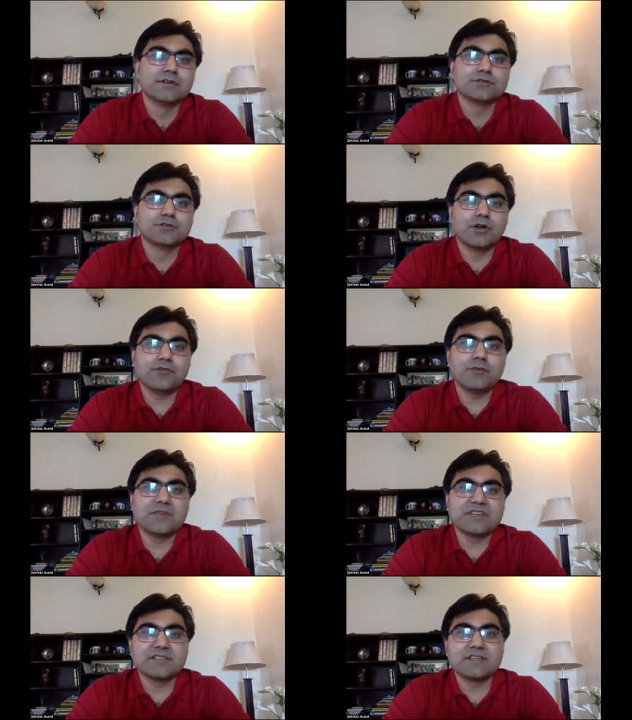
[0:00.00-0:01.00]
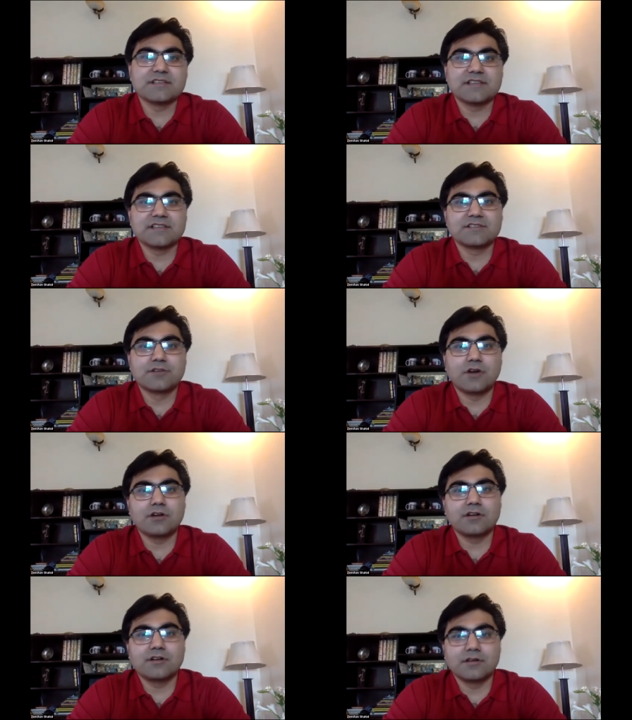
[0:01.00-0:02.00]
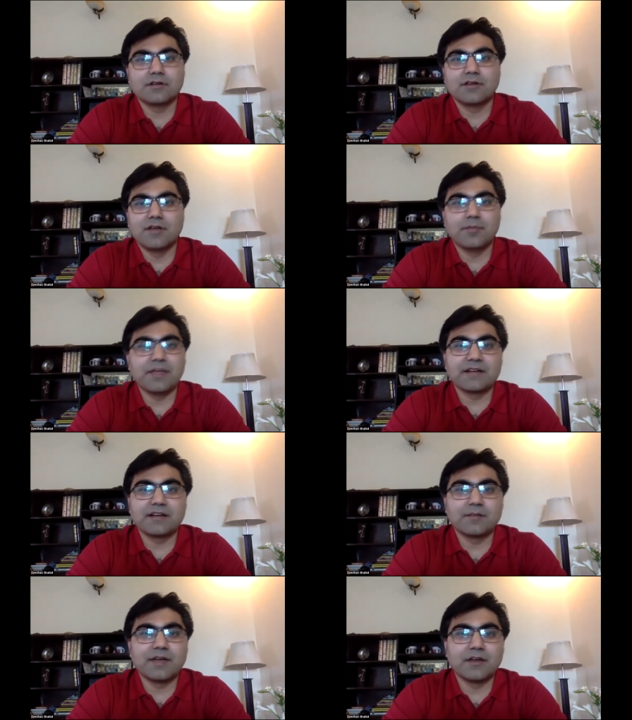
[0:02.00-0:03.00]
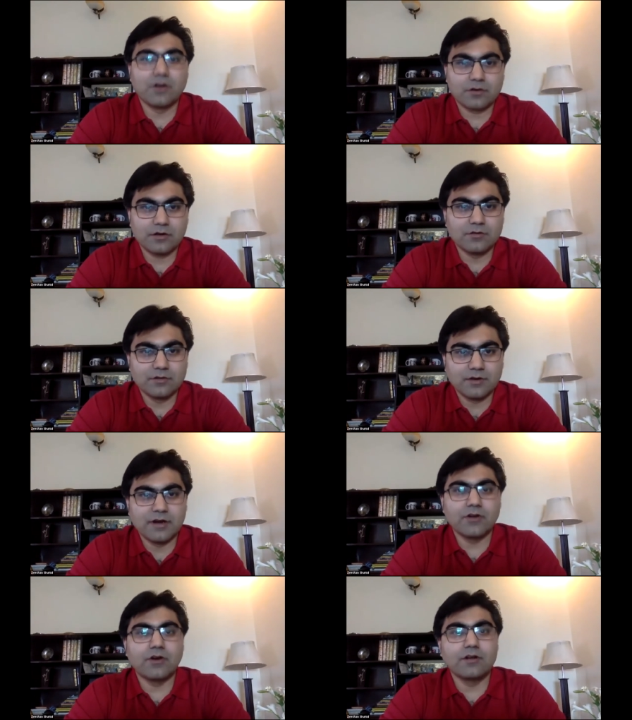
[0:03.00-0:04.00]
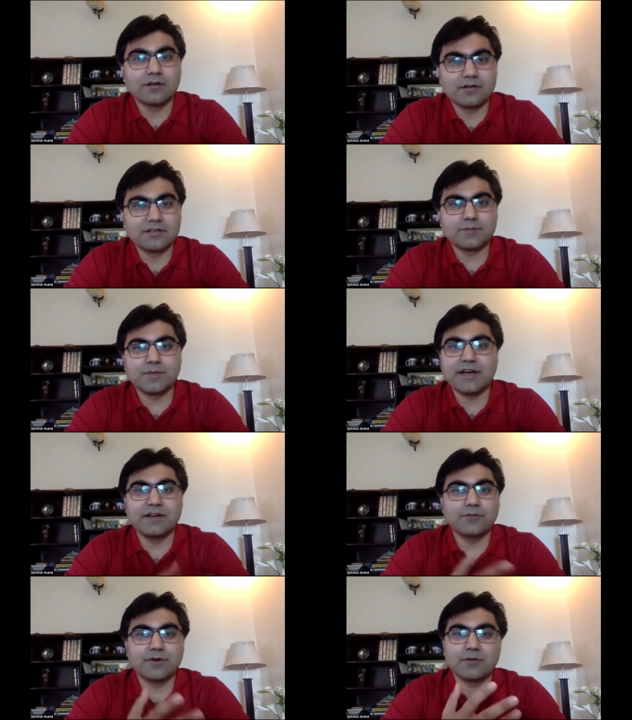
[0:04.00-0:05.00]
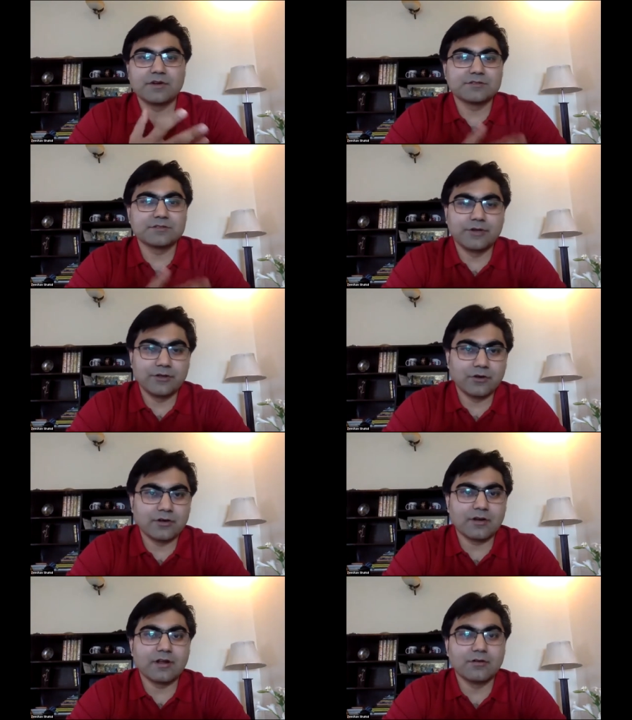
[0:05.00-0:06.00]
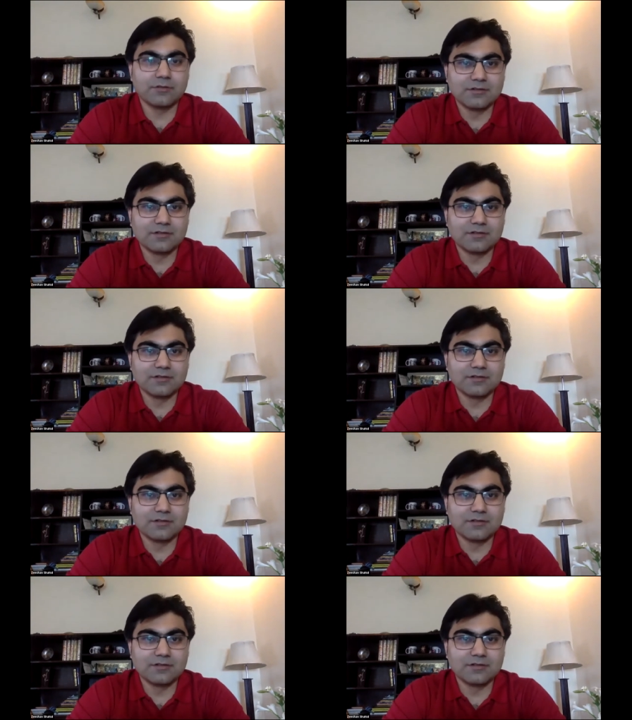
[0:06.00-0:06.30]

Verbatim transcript: so if a business is not impacted by lockdown at all, despite whatever is going on around